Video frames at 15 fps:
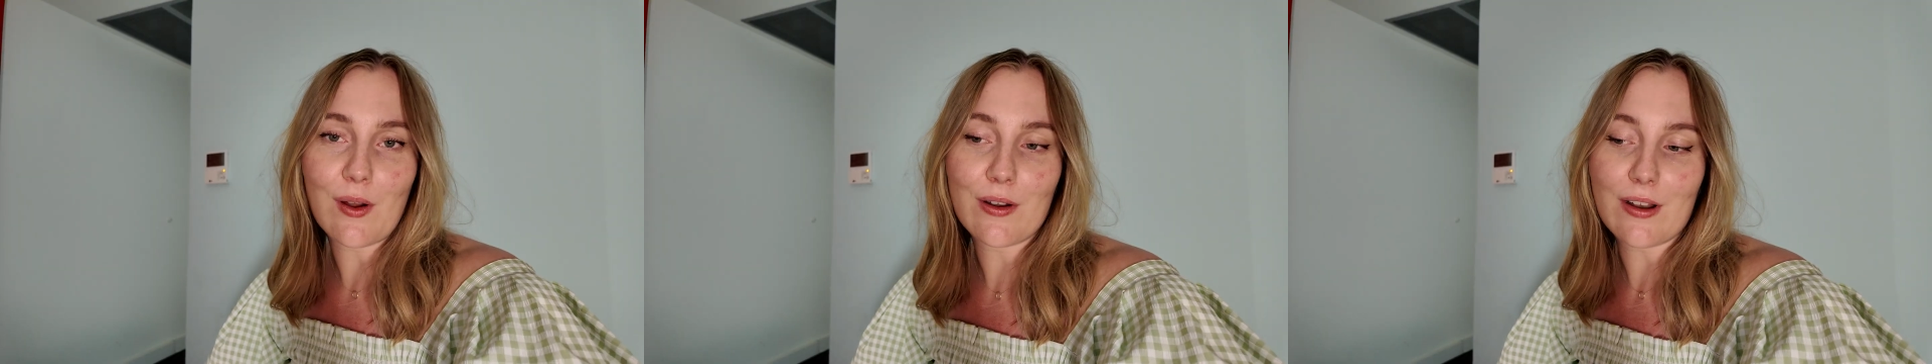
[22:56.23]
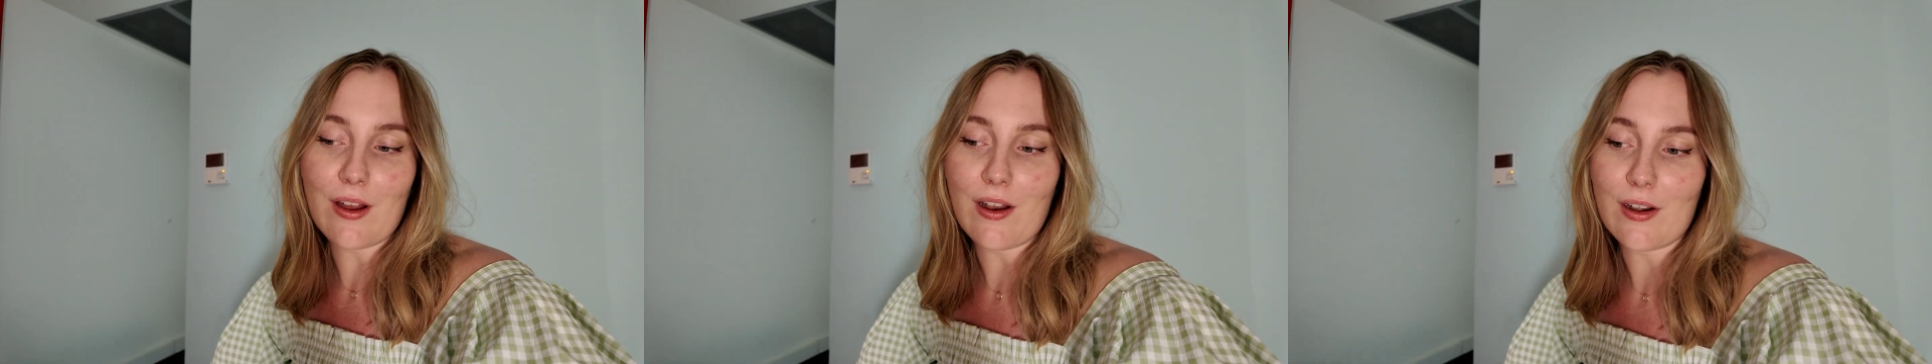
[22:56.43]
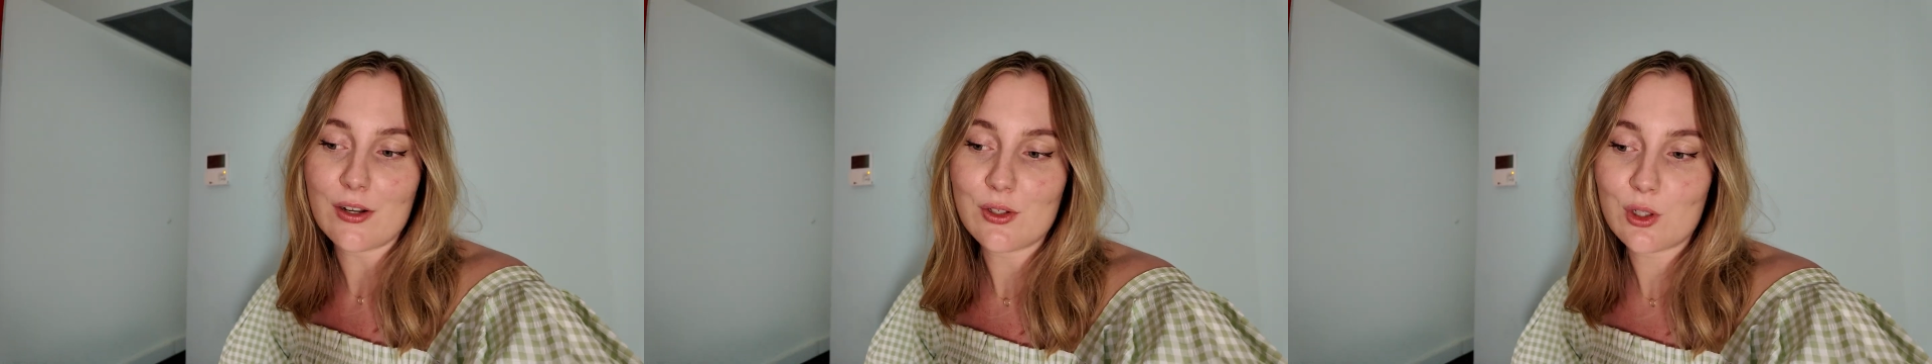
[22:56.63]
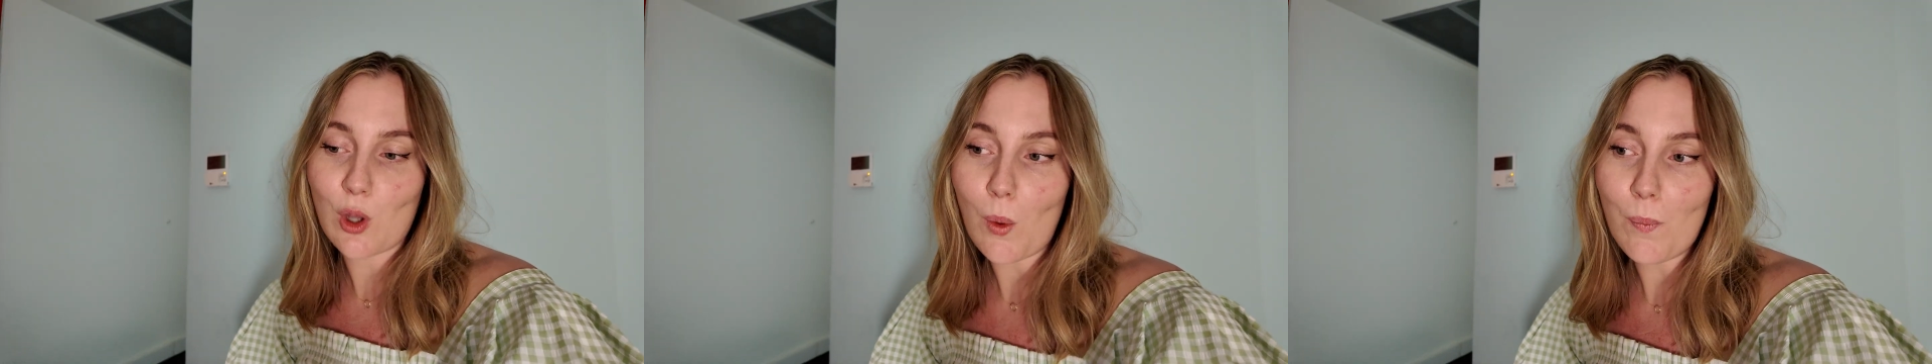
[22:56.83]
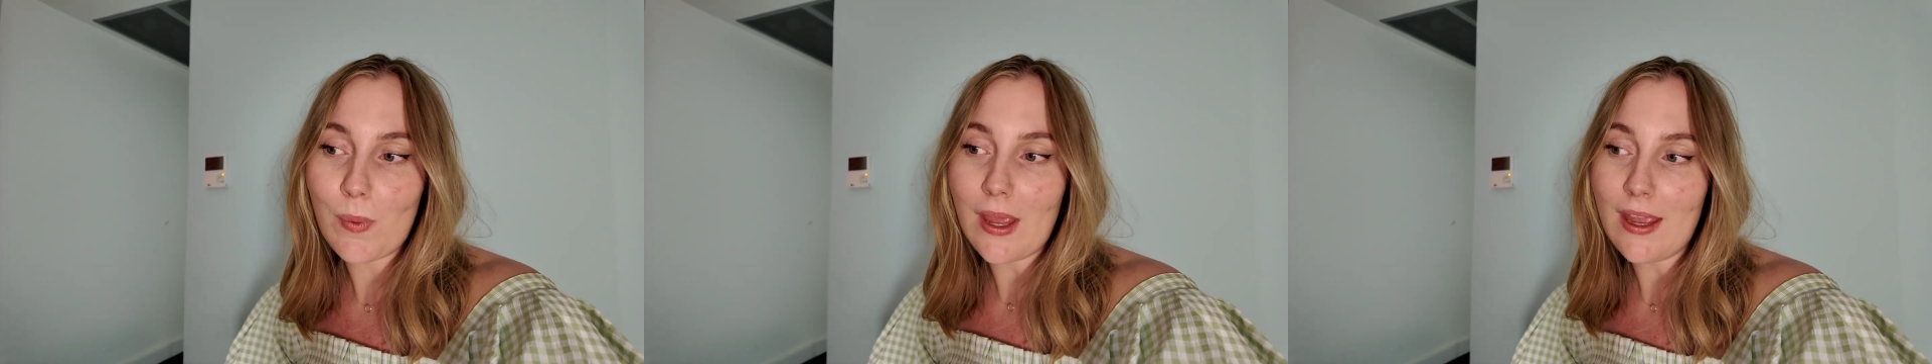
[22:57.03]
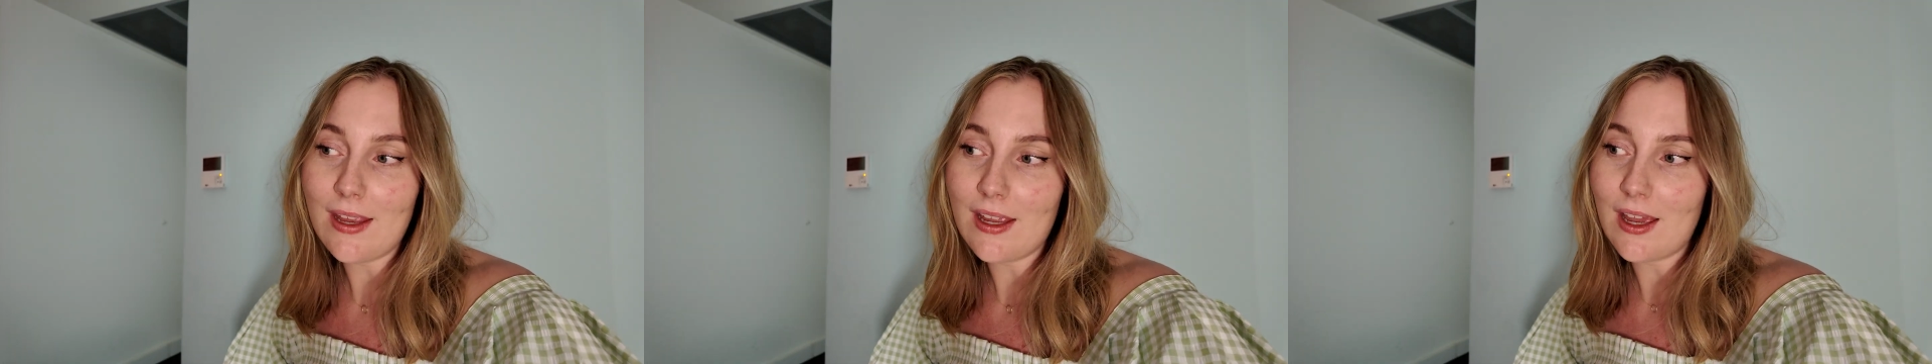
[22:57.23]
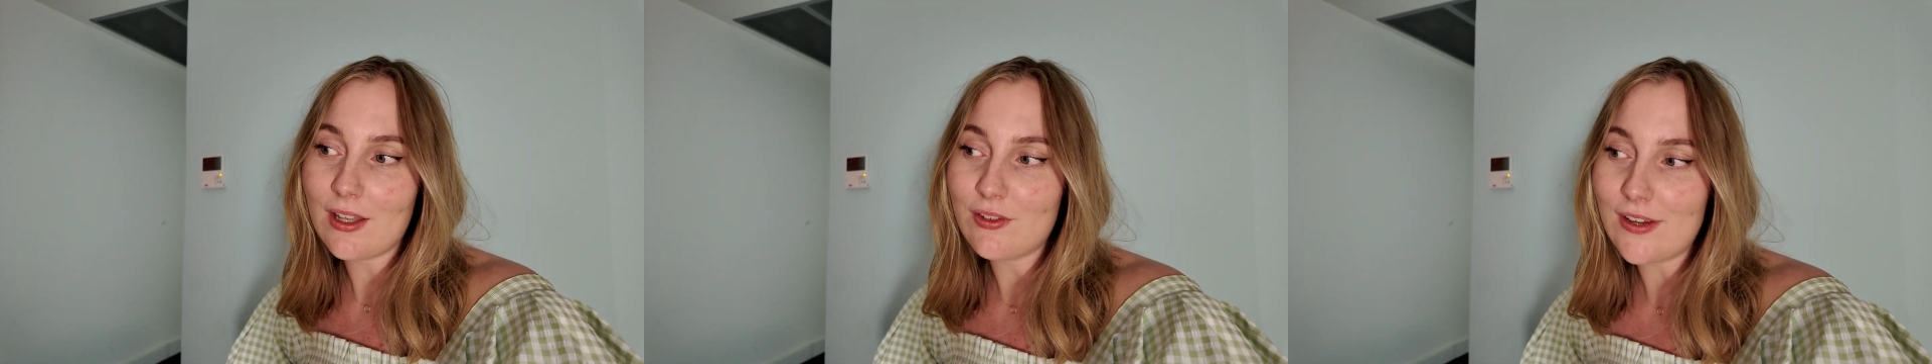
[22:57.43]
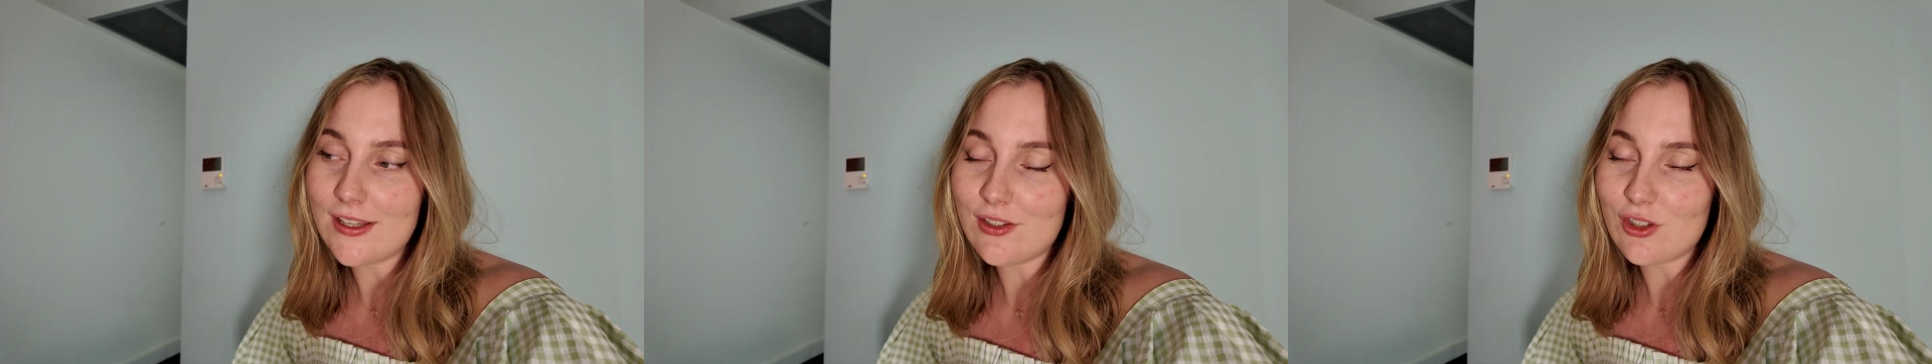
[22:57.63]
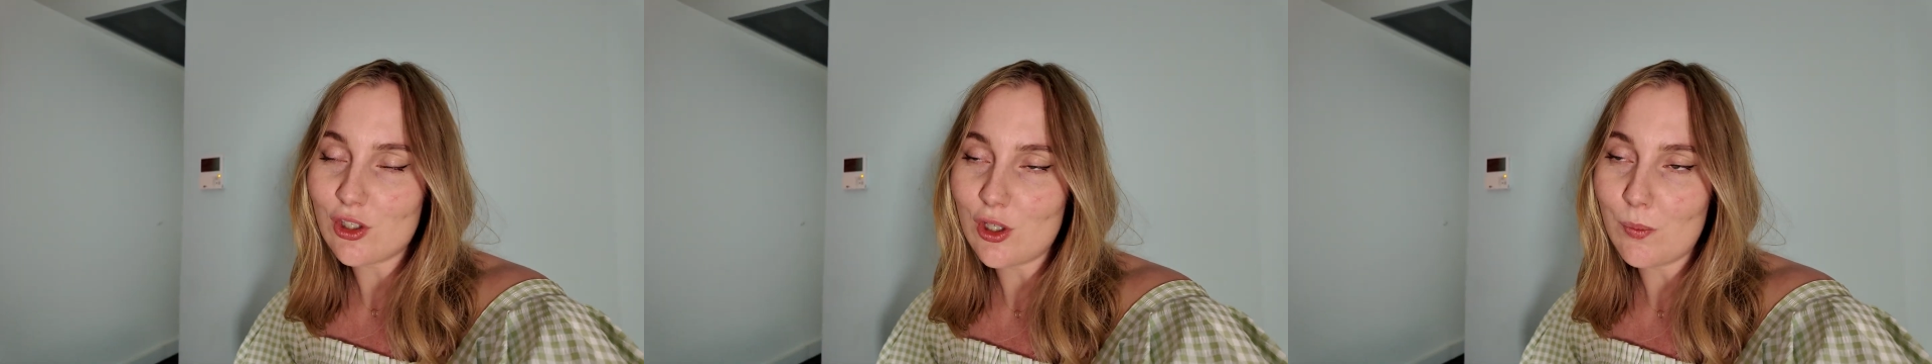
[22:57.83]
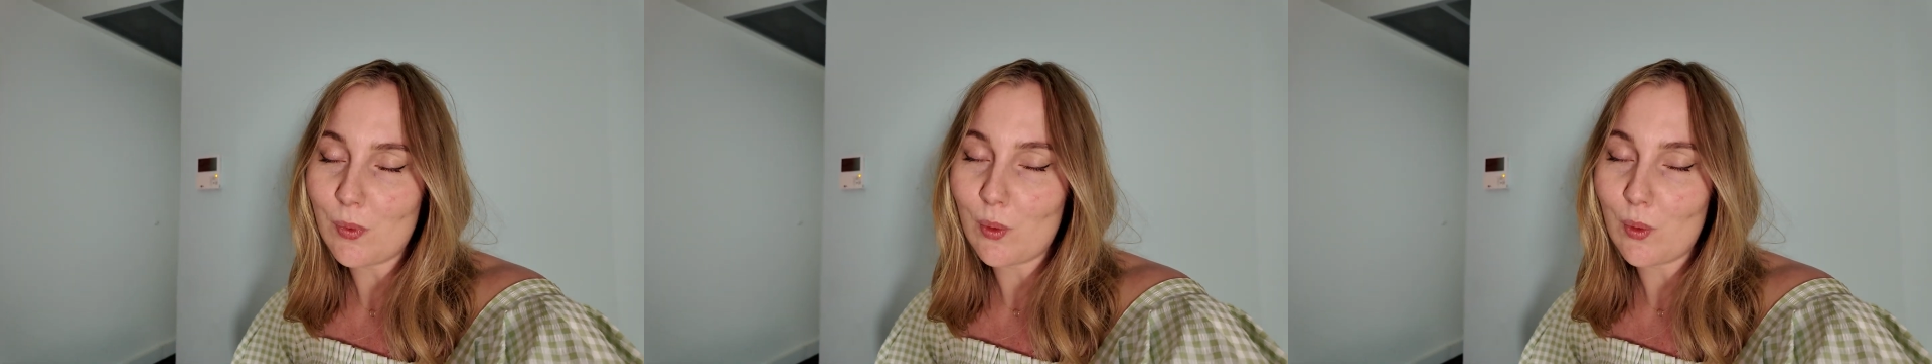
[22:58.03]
on our Skopje adventure,